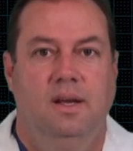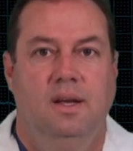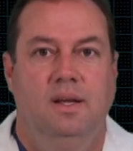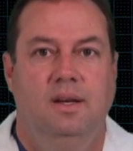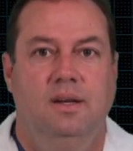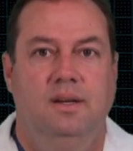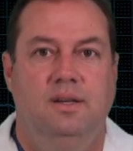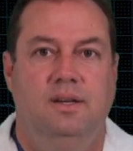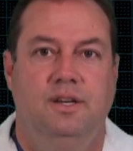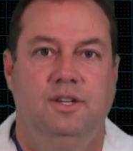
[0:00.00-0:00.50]

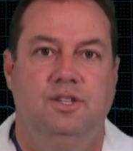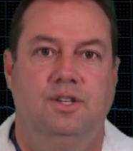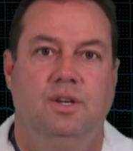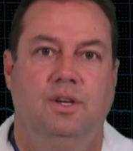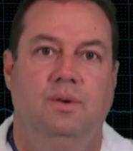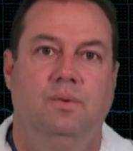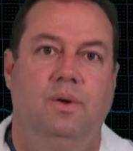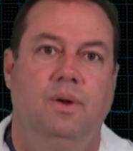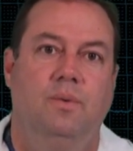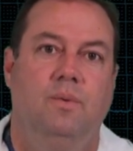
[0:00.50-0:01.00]
In
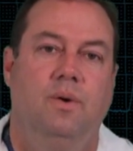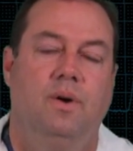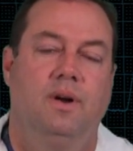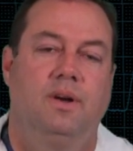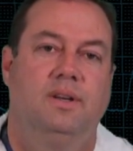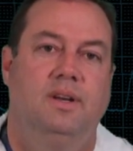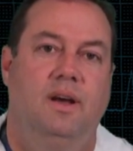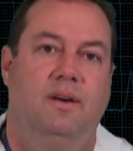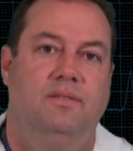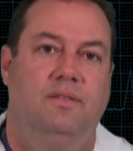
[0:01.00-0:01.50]
addition, we
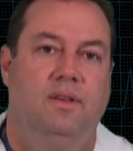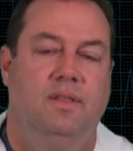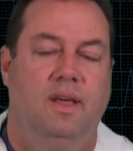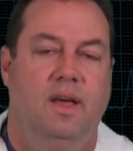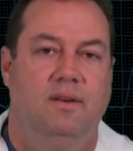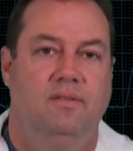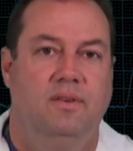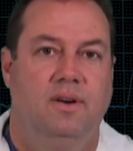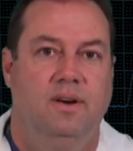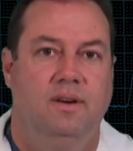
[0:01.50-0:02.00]
worked after
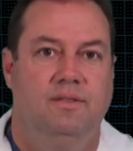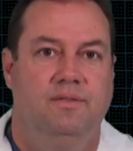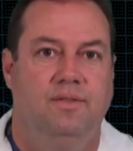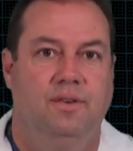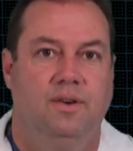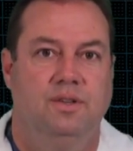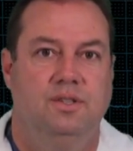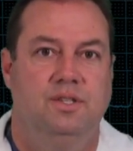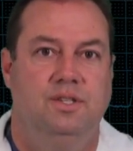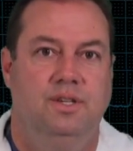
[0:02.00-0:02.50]
that very
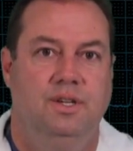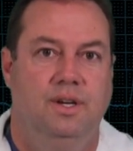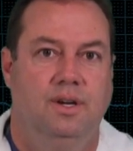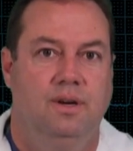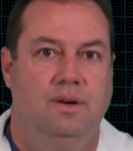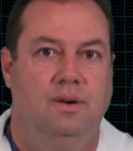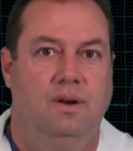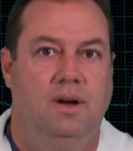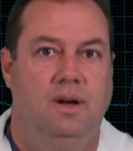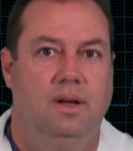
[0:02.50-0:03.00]
first
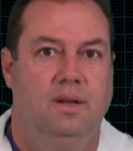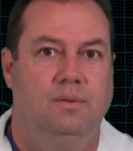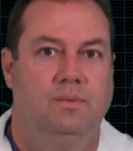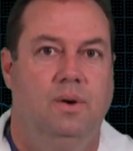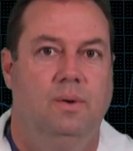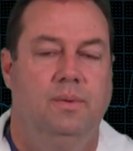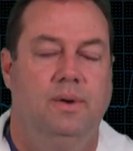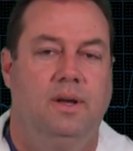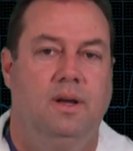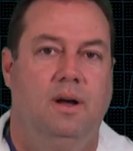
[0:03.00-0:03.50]
year on
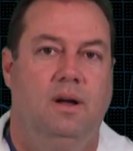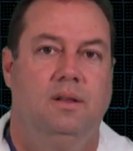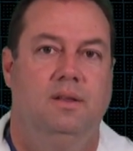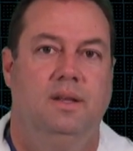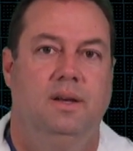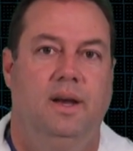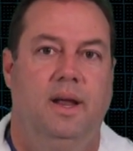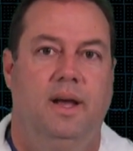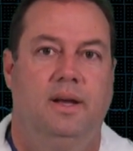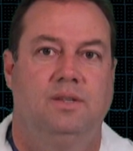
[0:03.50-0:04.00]
what we called
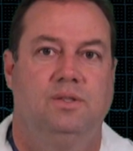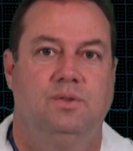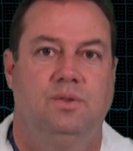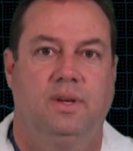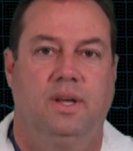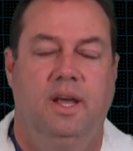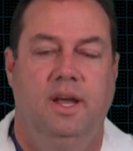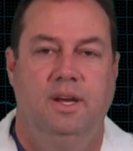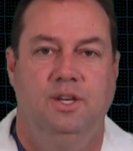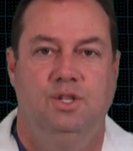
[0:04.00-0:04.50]
an
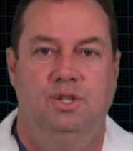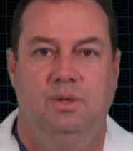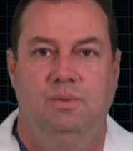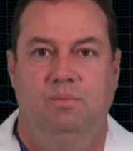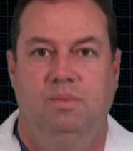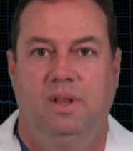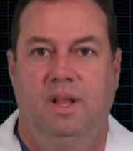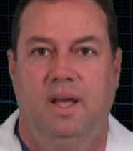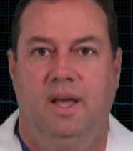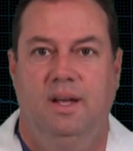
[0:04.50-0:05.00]
extrication
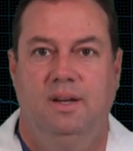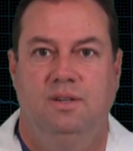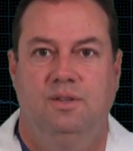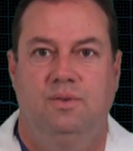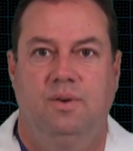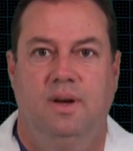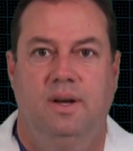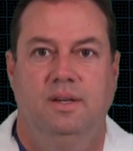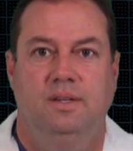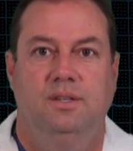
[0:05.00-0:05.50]
plan,
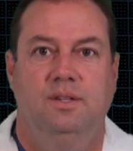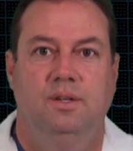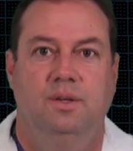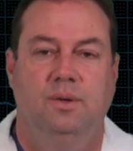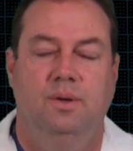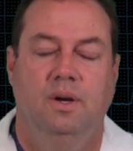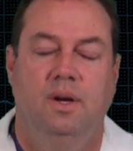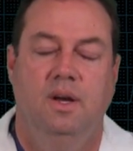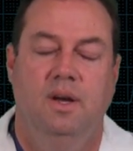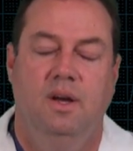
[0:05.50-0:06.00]
trying
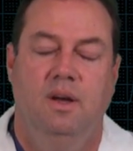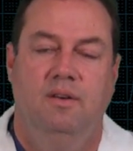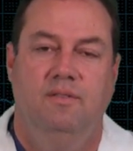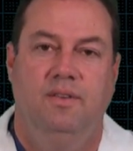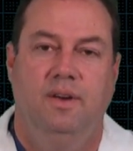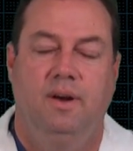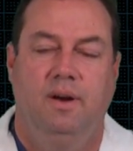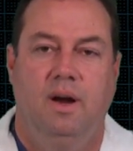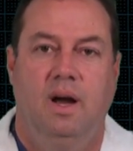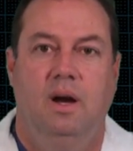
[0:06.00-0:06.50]
to
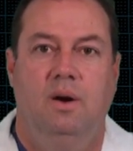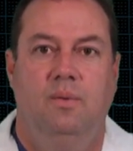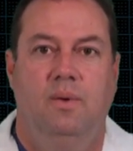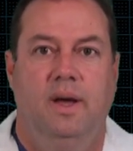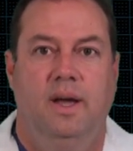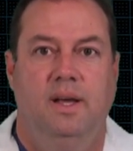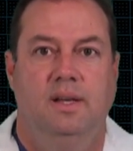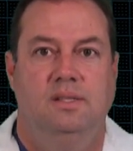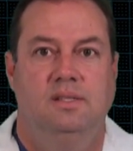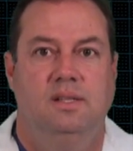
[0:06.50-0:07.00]
figure out
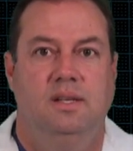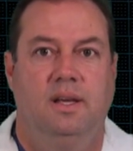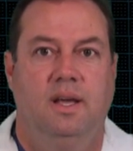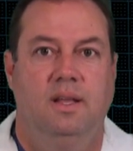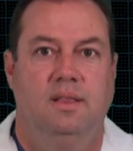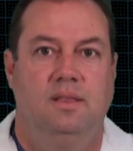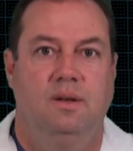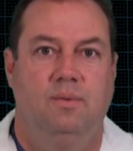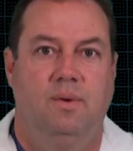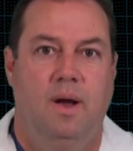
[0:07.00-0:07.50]
ways to
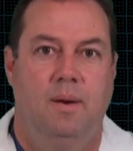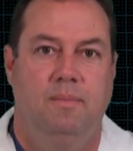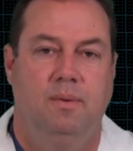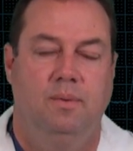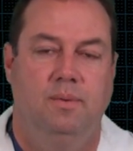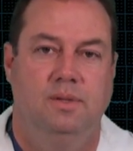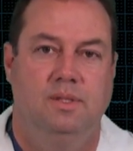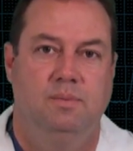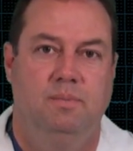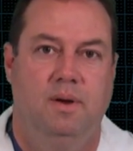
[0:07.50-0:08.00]
get the rapid
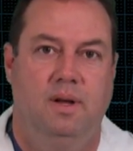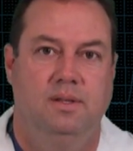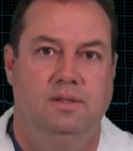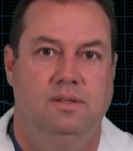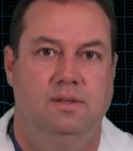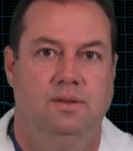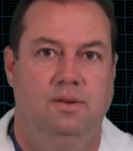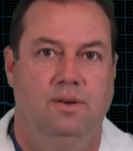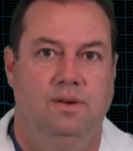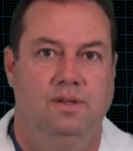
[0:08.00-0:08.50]

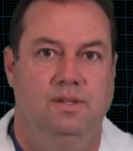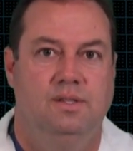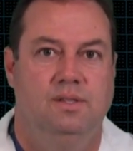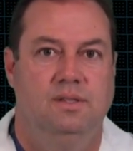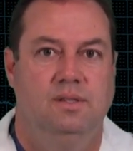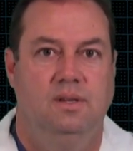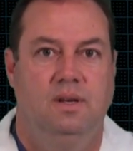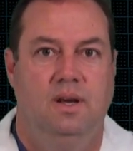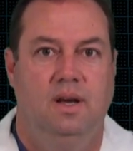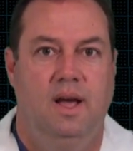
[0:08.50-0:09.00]
response
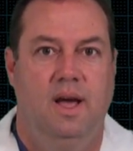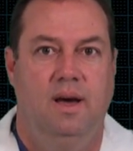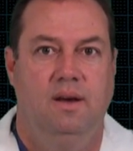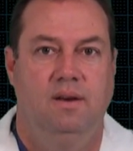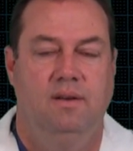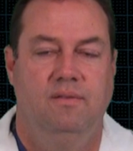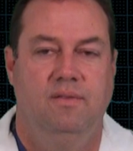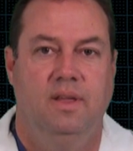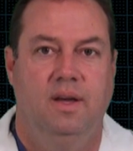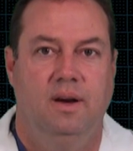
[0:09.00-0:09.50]
nurse uh,
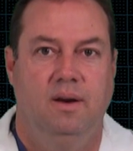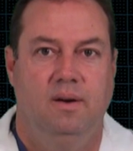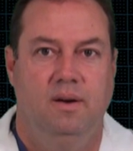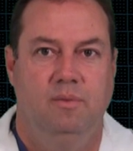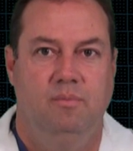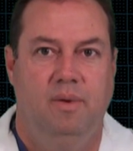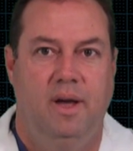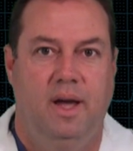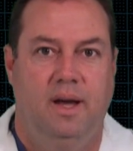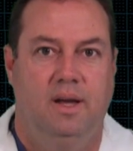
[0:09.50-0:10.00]
out of there
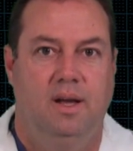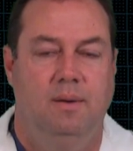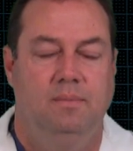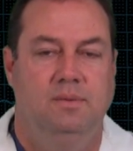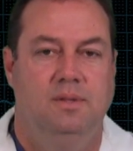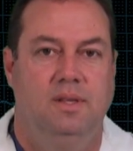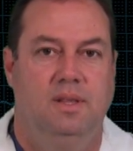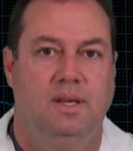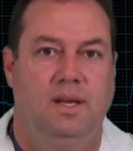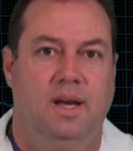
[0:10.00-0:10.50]
and back up
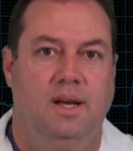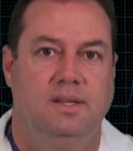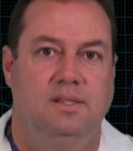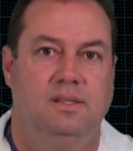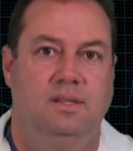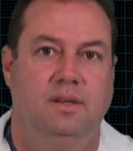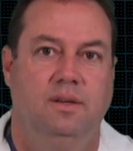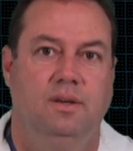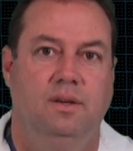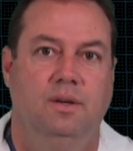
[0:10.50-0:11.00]
to the
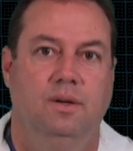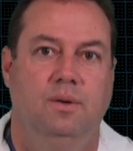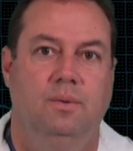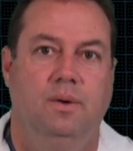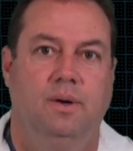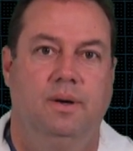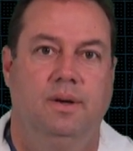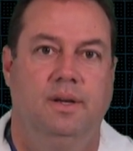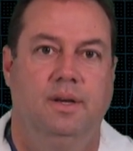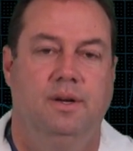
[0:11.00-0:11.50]
ICU
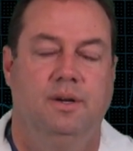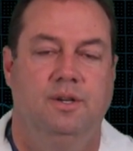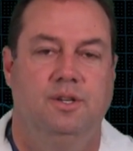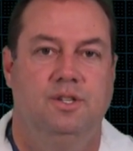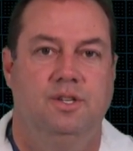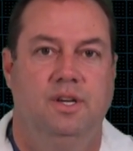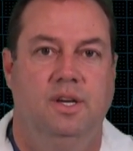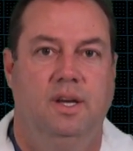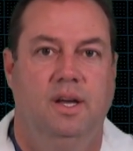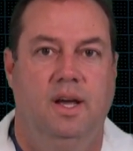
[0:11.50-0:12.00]
where he or
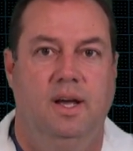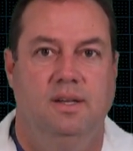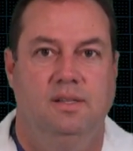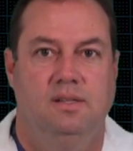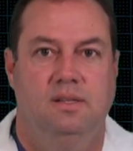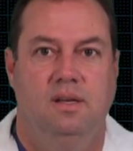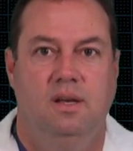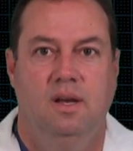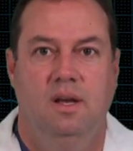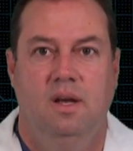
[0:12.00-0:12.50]
she
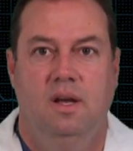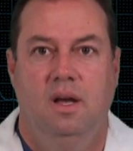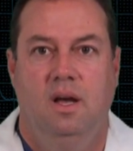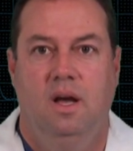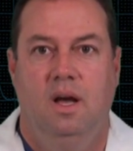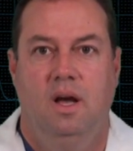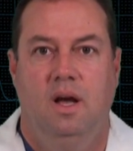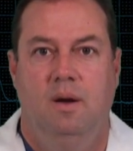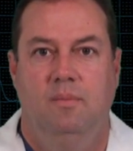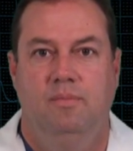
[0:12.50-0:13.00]
has
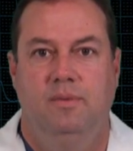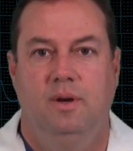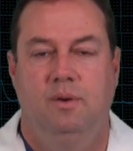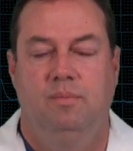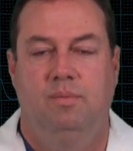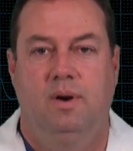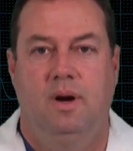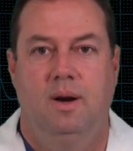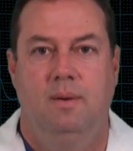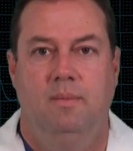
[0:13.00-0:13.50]
um, their
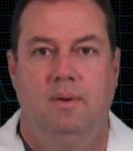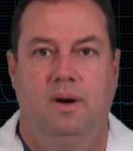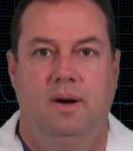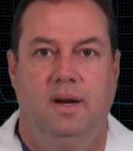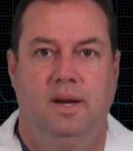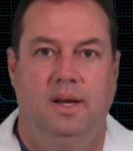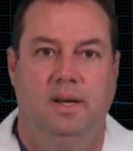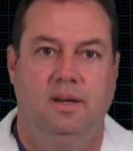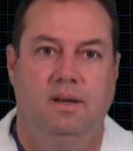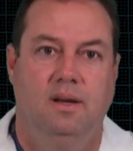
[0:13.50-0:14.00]

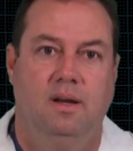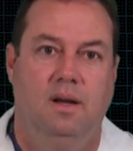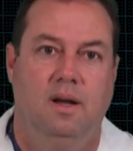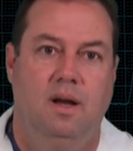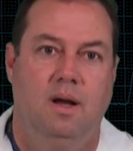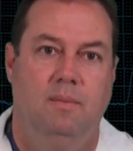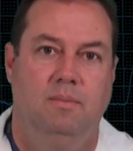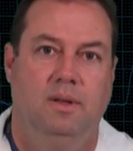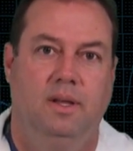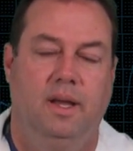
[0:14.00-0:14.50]
primary uh,
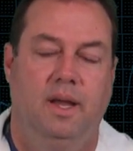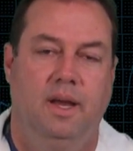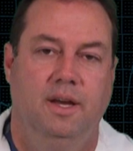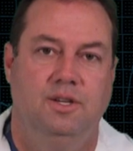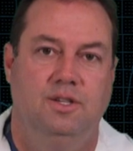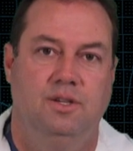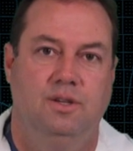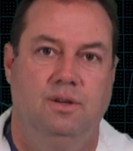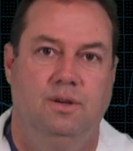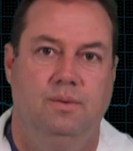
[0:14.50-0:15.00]

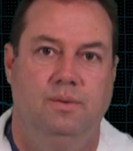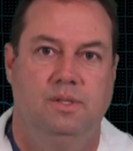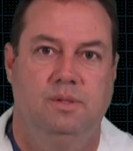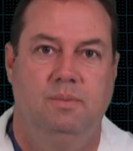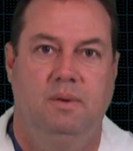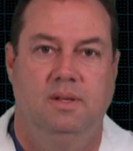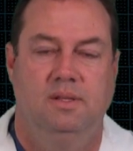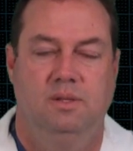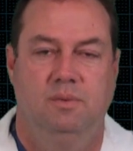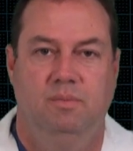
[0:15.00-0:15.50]
obligation or
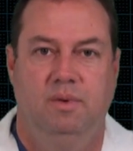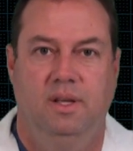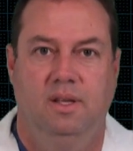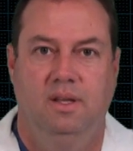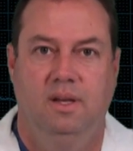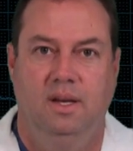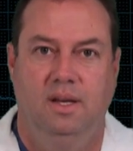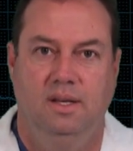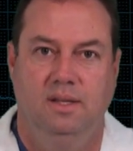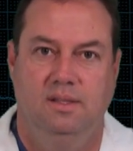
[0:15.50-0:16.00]

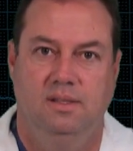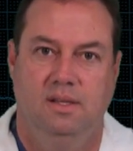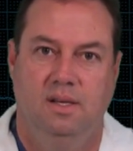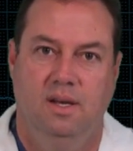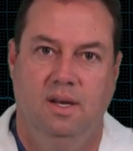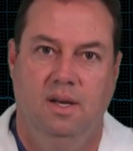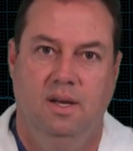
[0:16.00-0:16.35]
responsibilities.